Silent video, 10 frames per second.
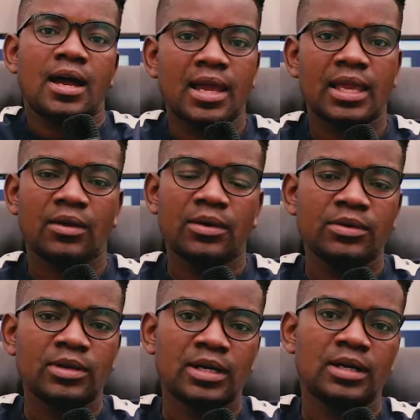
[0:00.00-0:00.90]
Hi, how are
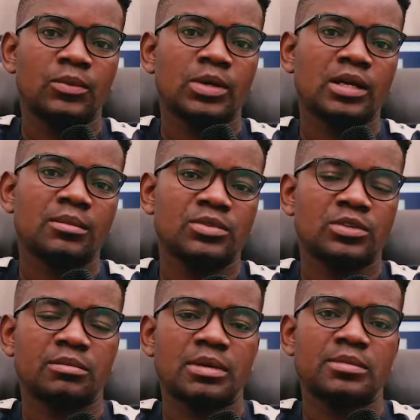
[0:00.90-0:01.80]
you? Uh, welcome
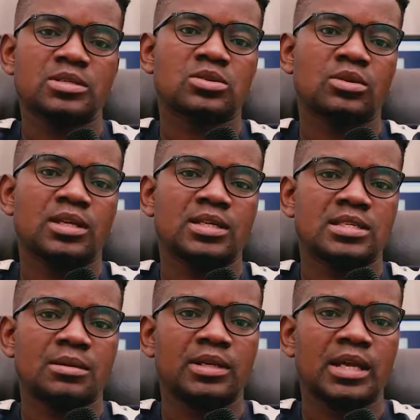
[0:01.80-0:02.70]
to Remember's Corner.
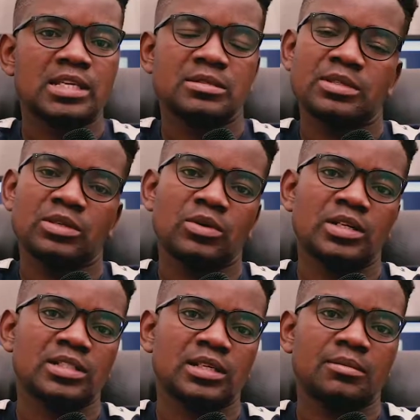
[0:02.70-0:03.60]
Someone asked me the
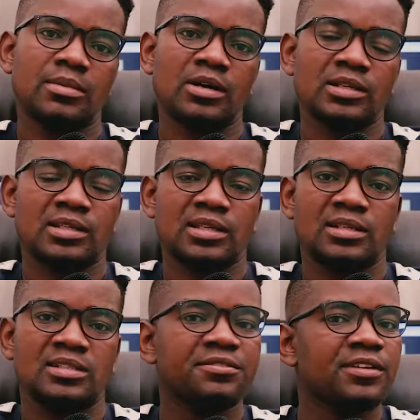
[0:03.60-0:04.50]
question about
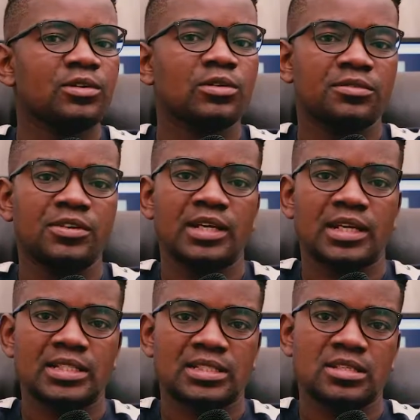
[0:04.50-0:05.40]
the different
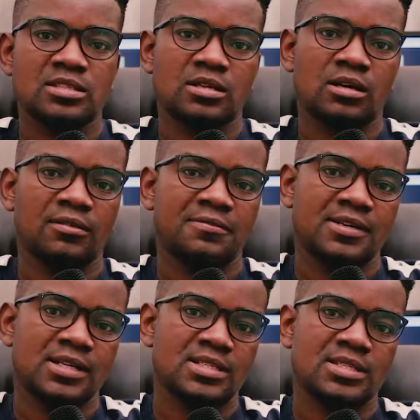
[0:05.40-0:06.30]
configurations of
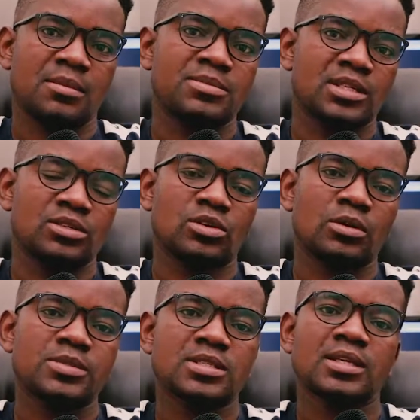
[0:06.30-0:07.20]
uh, subs and
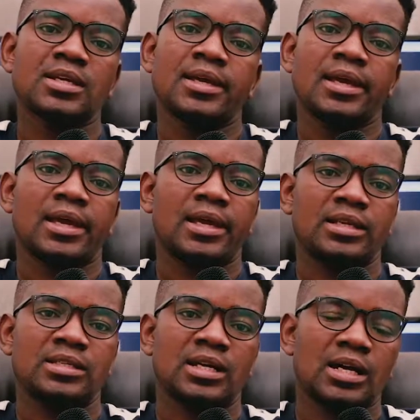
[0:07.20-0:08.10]
tops,
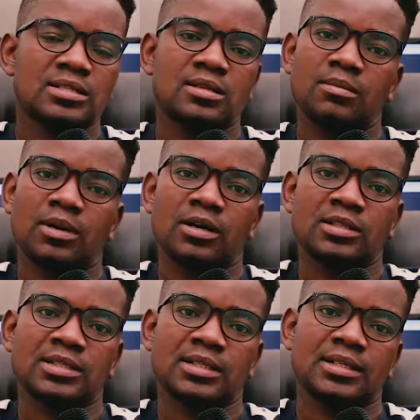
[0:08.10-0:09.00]
and he asked
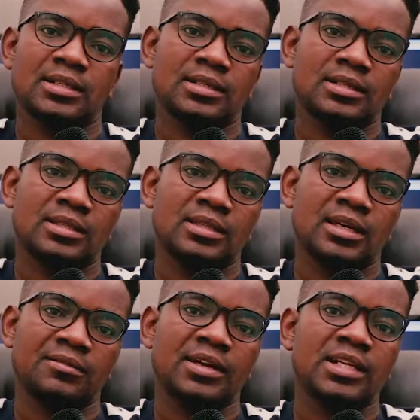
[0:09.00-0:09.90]
about uh,
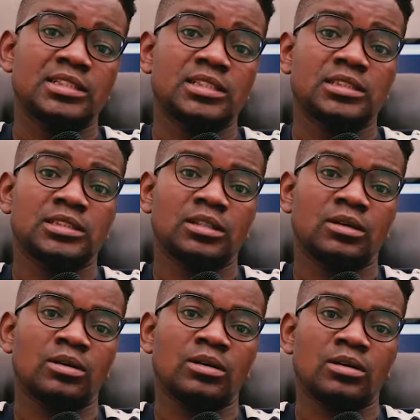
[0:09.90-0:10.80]
the advantages
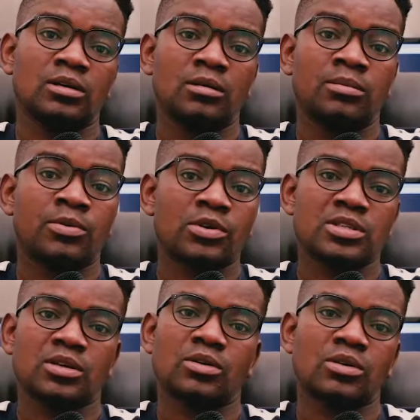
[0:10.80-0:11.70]
or, or, pros
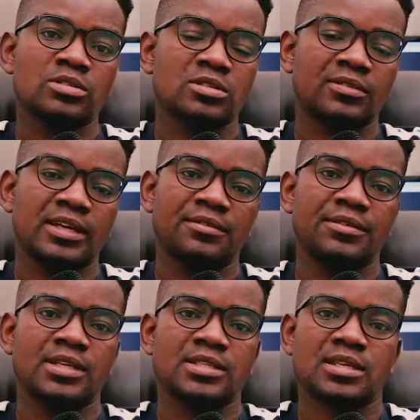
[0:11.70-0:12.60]
and cons of
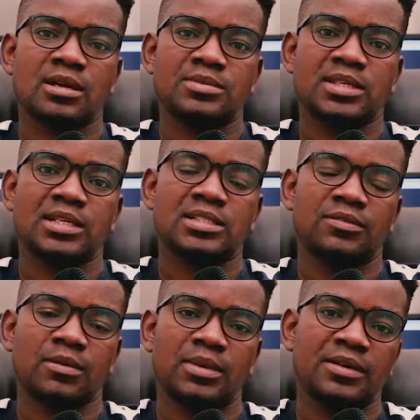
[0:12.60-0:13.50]
having subs getting
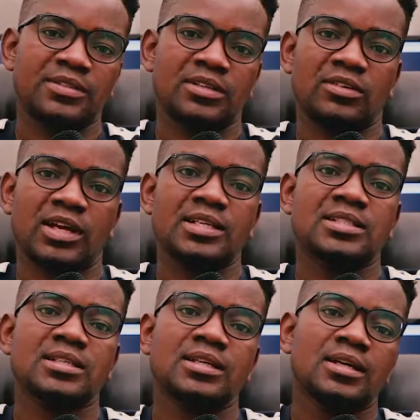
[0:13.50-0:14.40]
from left and right,